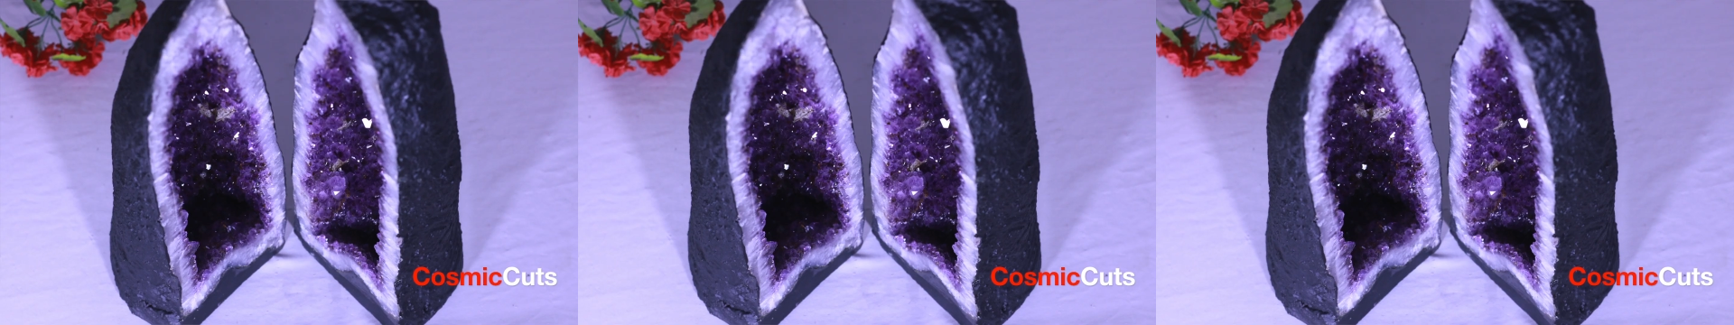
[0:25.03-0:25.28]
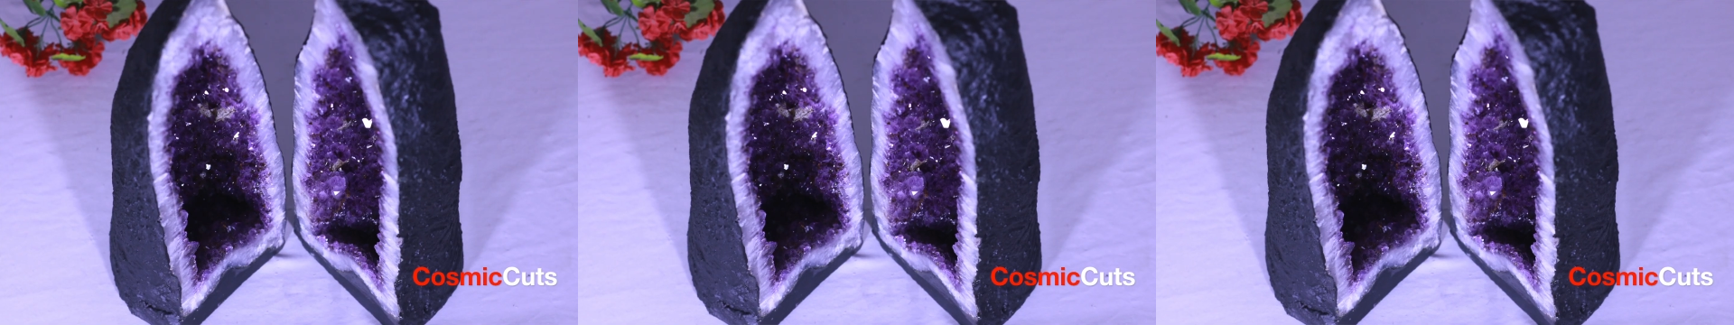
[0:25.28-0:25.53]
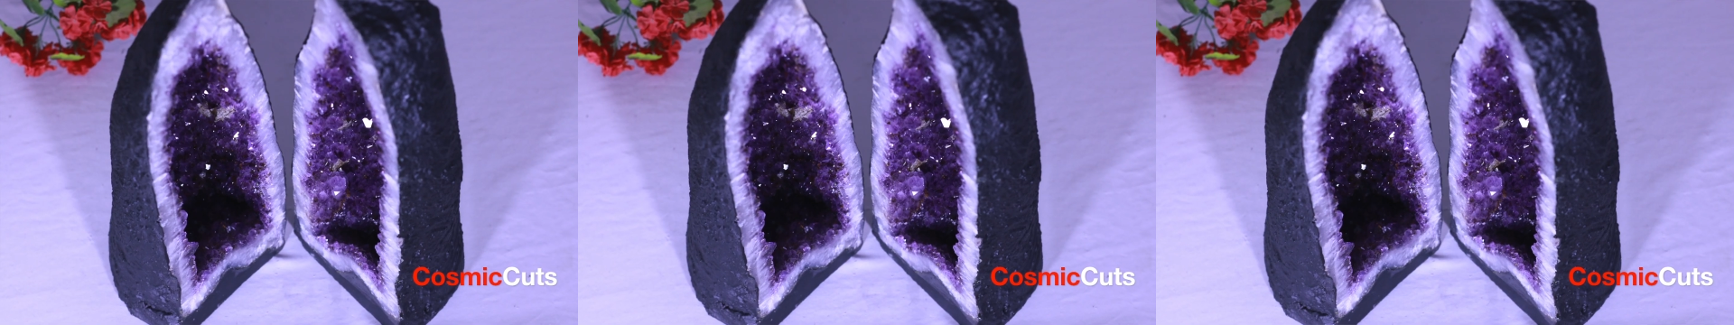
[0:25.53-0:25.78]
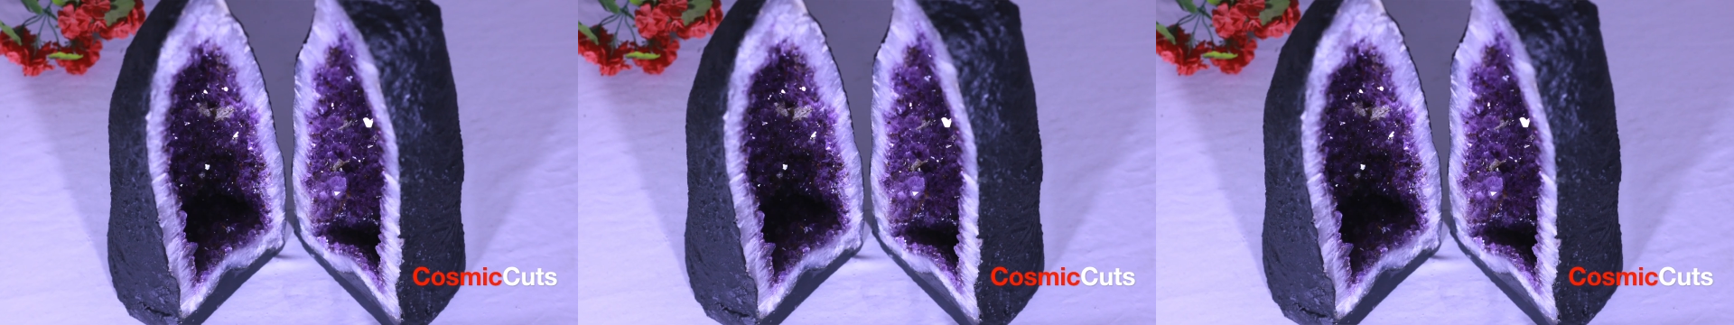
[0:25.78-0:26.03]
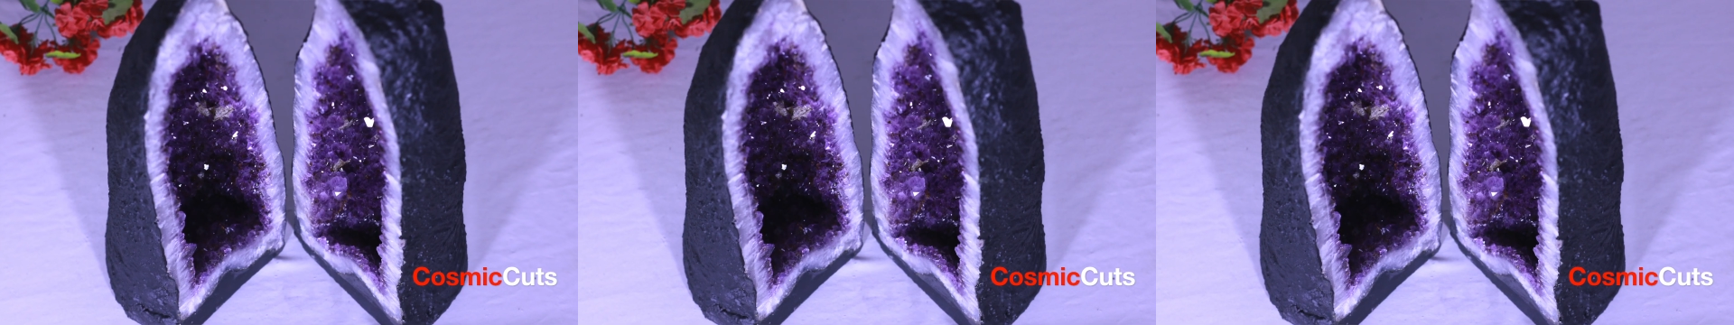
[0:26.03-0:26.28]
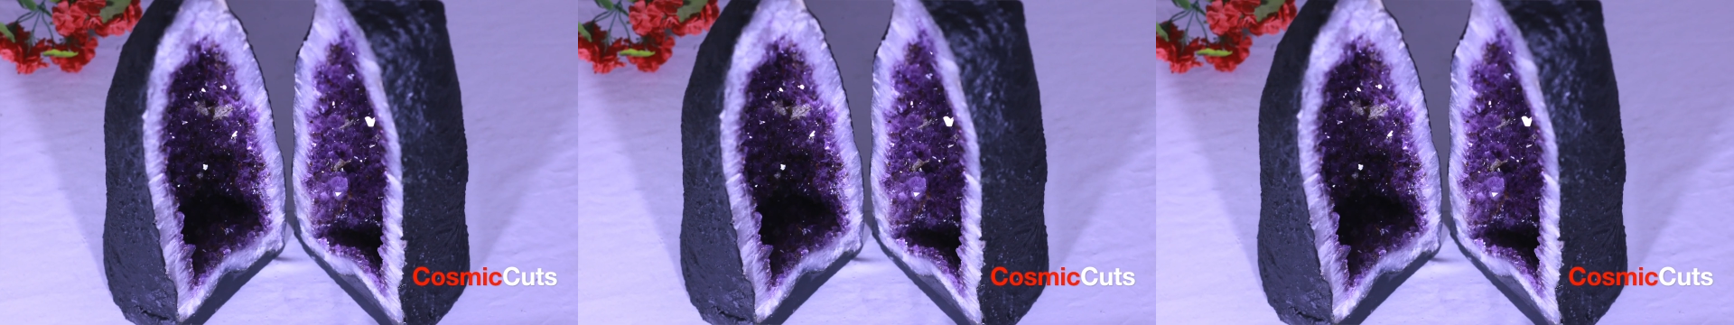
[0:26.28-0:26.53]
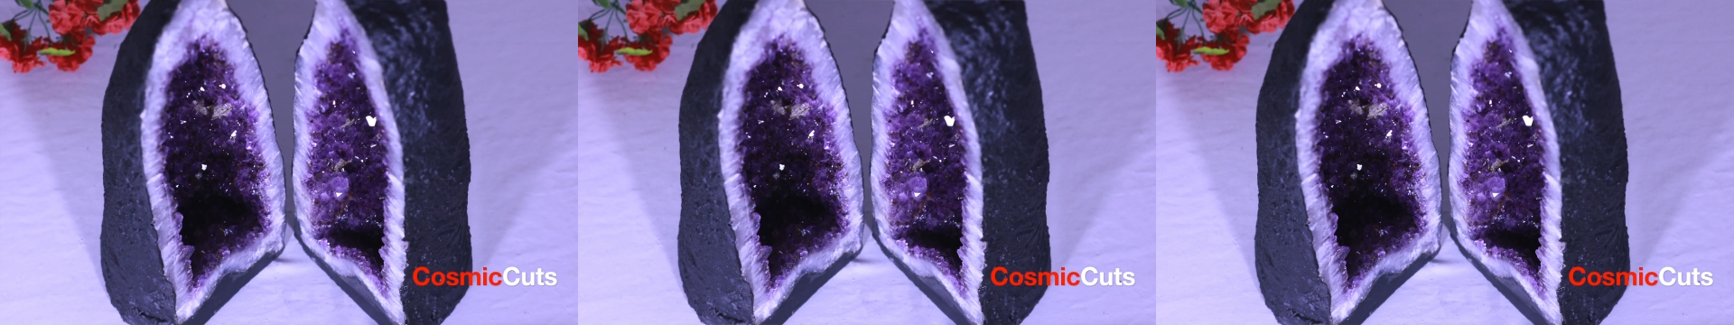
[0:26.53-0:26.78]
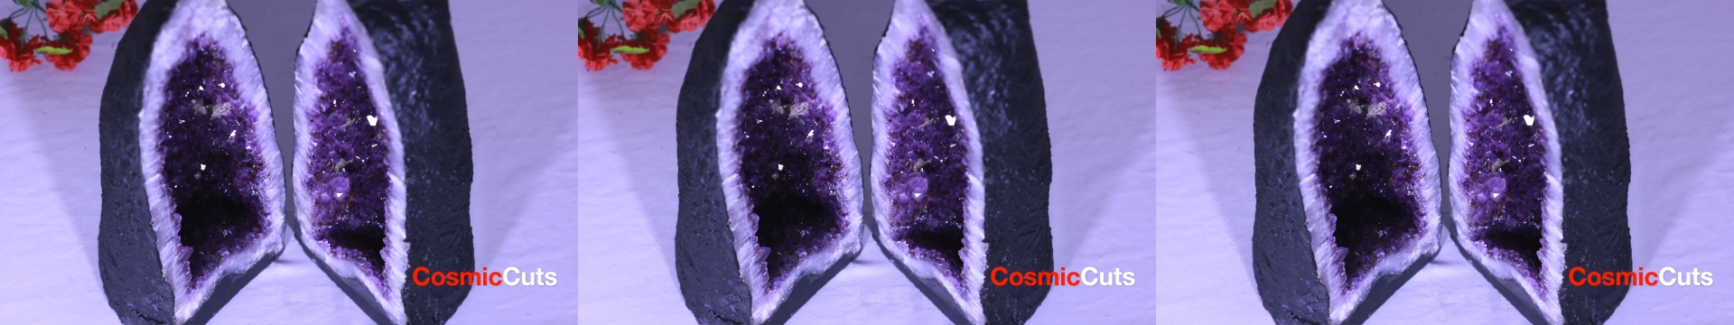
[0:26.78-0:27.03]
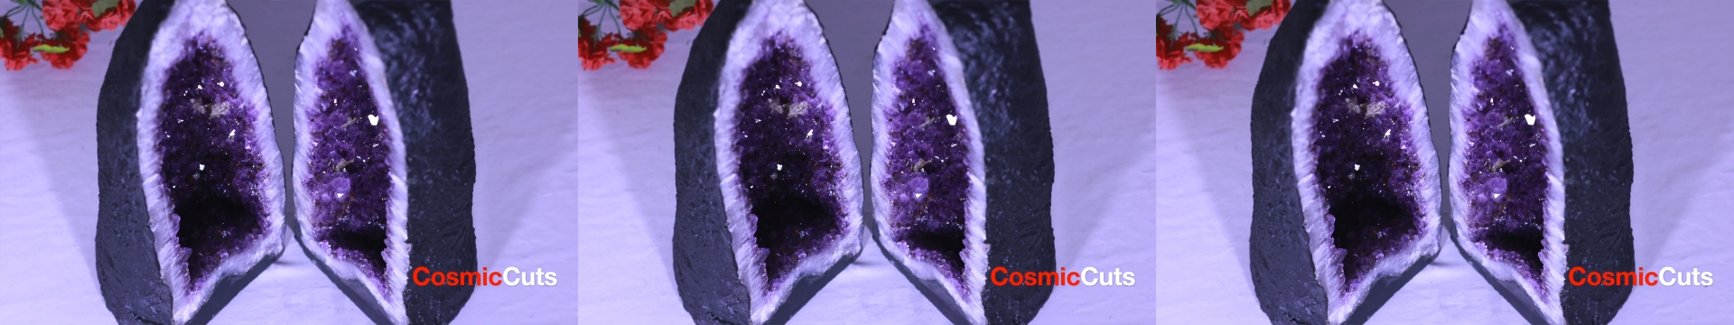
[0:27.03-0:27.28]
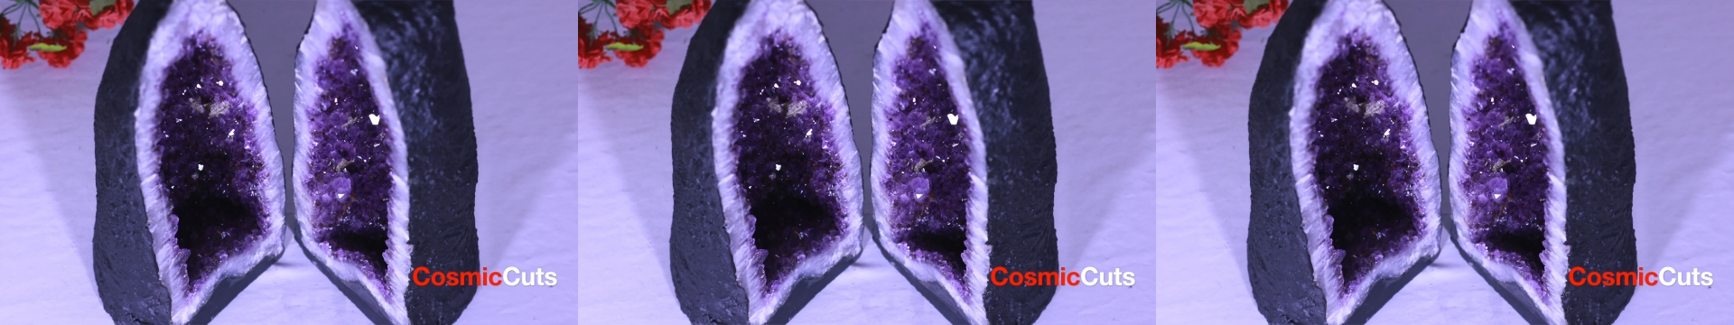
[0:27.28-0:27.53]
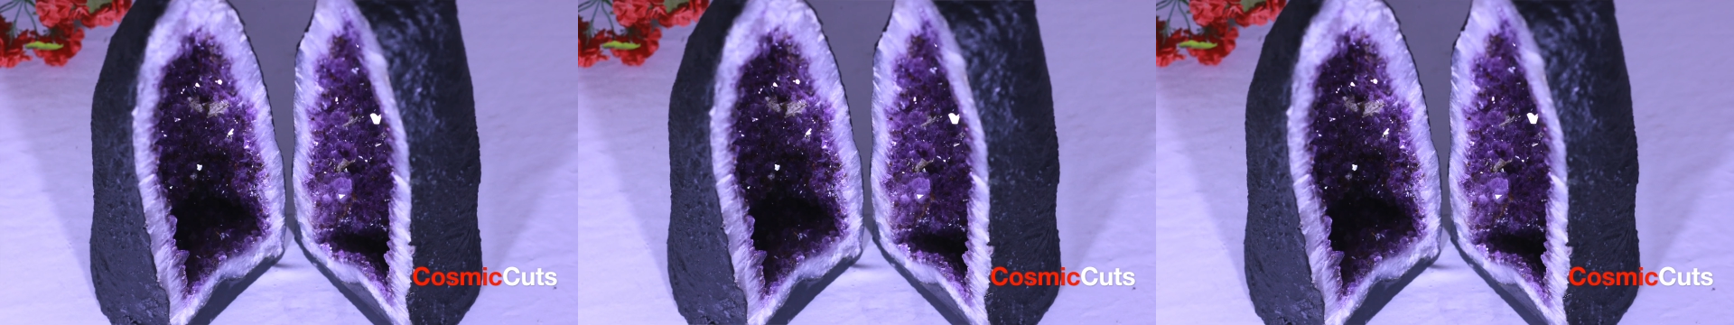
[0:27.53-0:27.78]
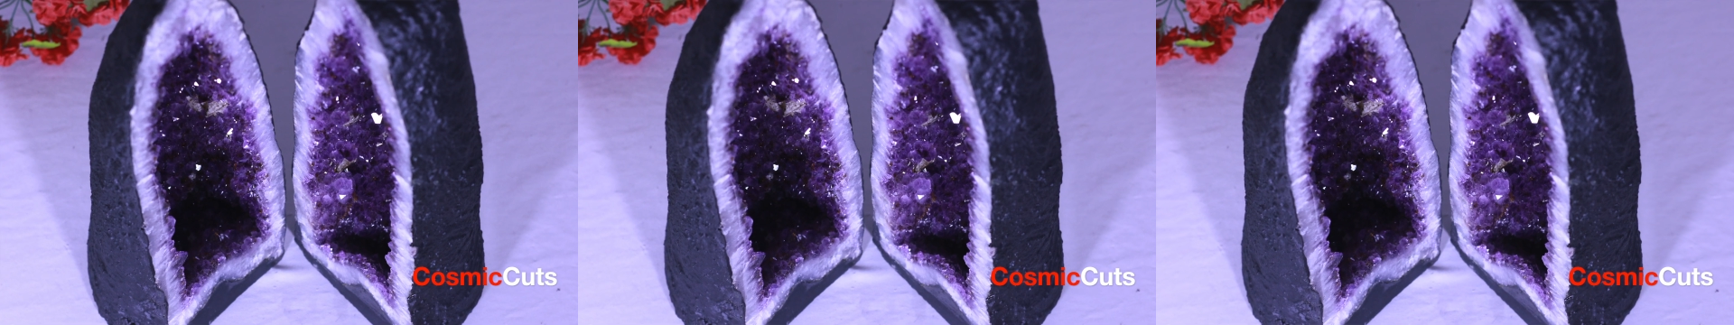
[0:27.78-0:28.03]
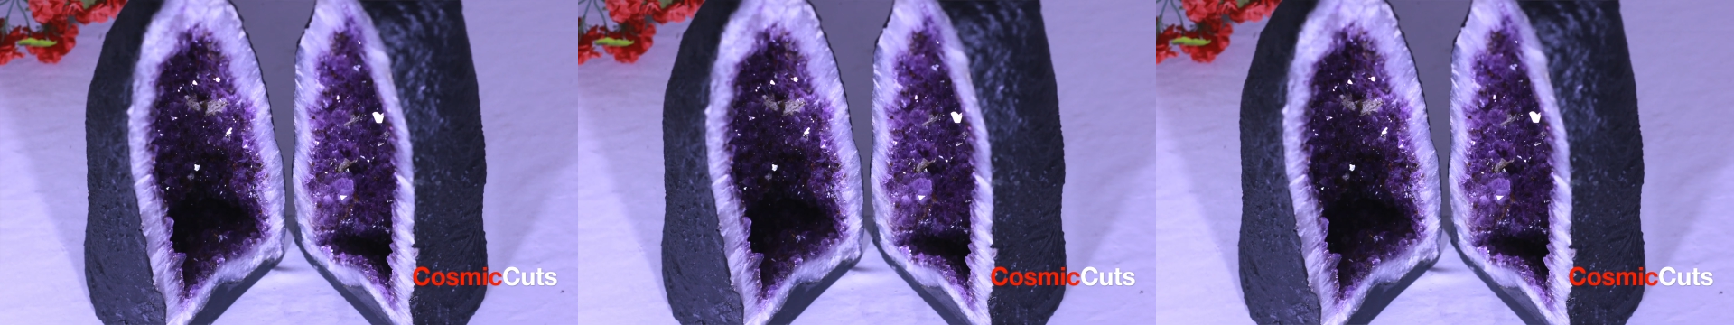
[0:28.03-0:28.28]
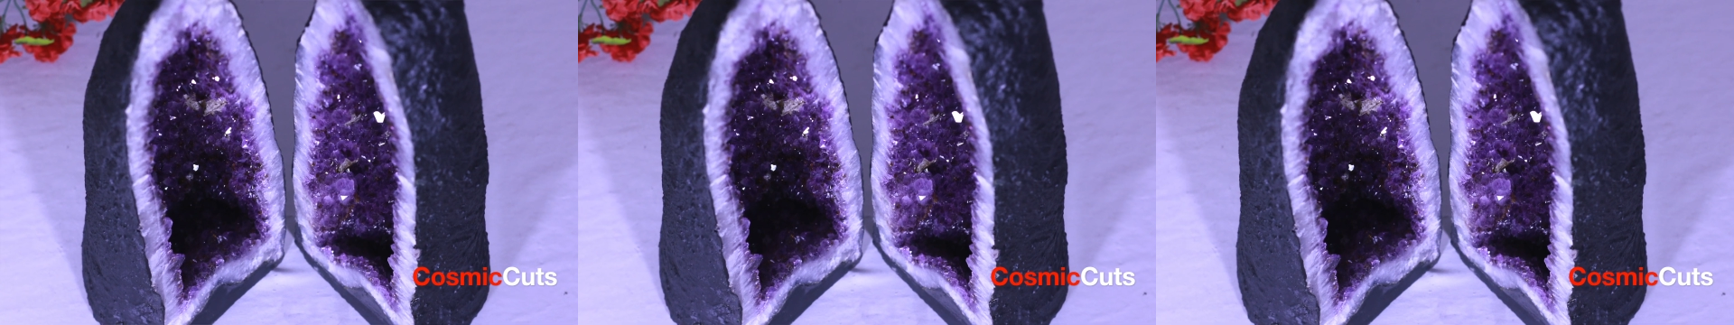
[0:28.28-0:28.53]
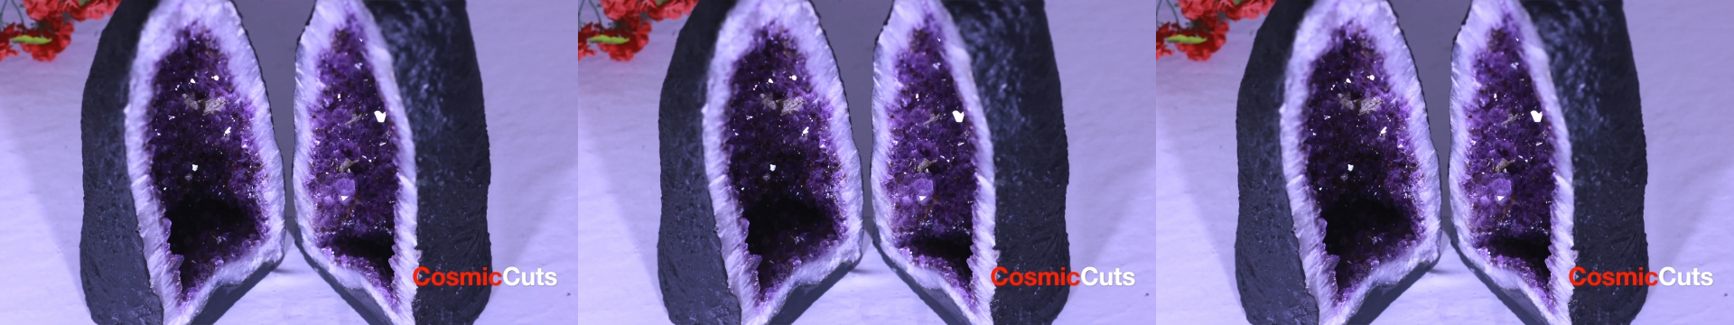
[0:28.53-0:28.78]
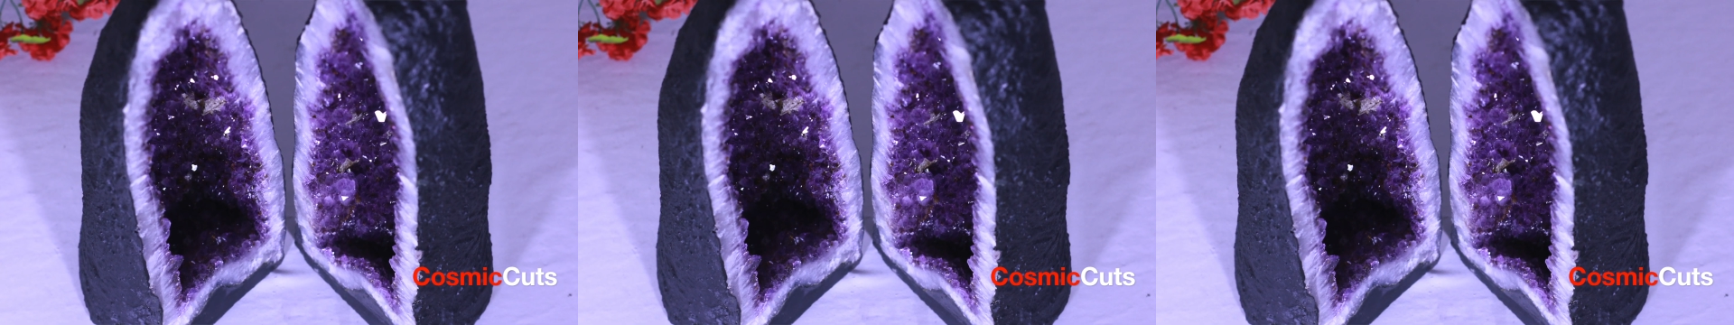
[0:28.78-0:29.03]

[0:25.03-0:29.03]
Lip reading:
No face is visible, so there are no lips to read.